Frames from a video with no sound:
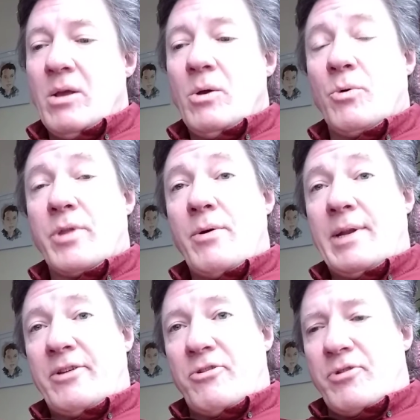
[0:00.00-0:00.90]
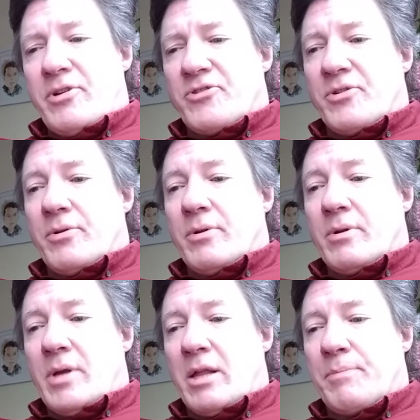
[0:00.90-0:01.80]
Although a later tradition
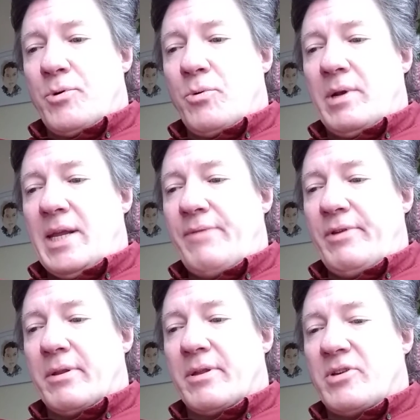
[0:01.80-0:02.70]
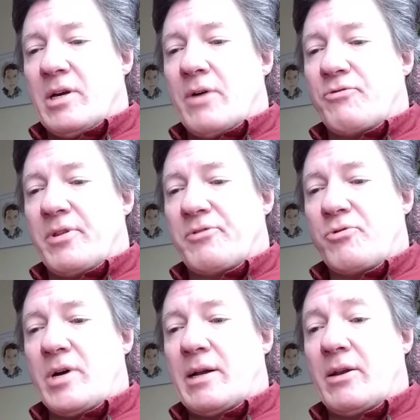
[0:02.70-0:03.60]
has Paul leaving the city after his
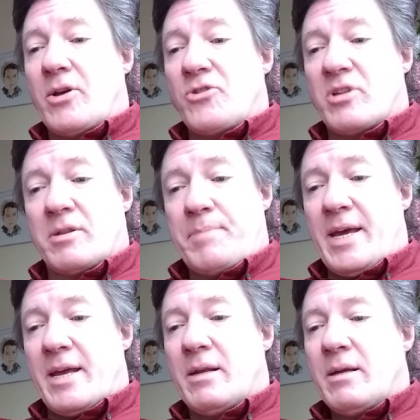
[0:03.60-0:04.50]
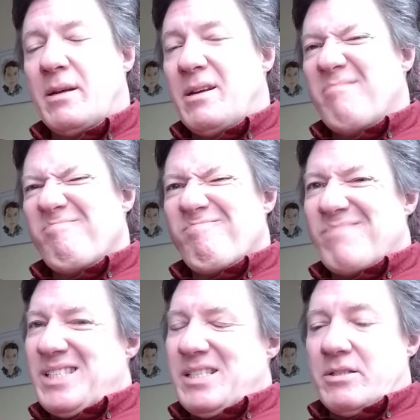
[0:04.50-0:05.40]
trial and going to Spain,
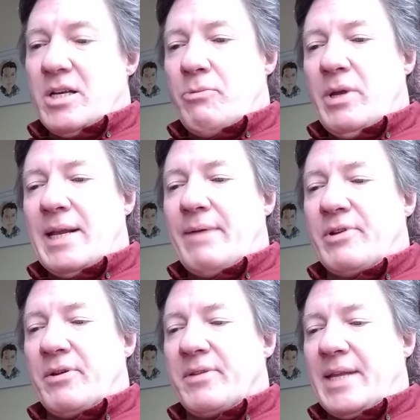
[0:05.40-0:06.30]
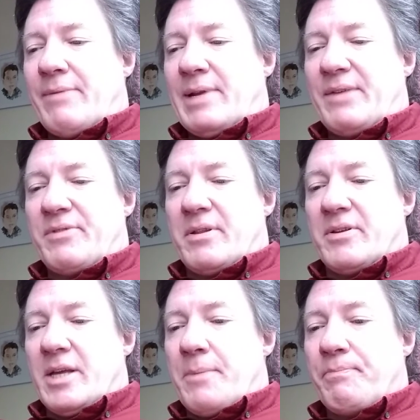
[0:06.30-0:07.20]
there's no real evidence that he ever left the
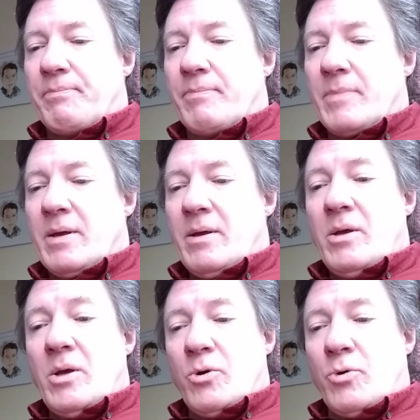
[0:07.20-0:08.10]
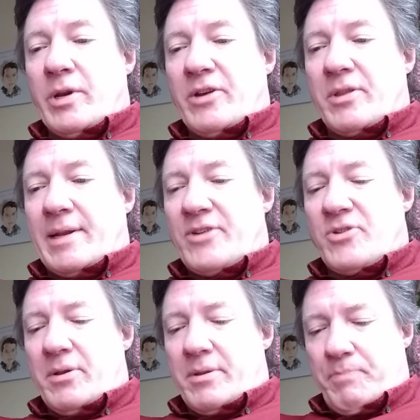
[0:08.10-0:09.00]
city. According to the
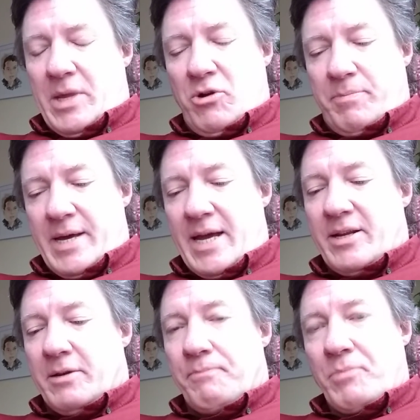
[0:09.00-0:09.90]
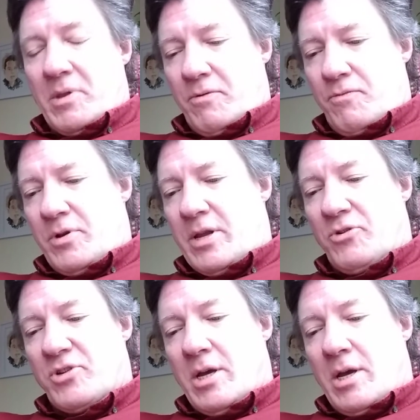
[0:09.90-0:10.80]
legends, he was beheaded. Footnote,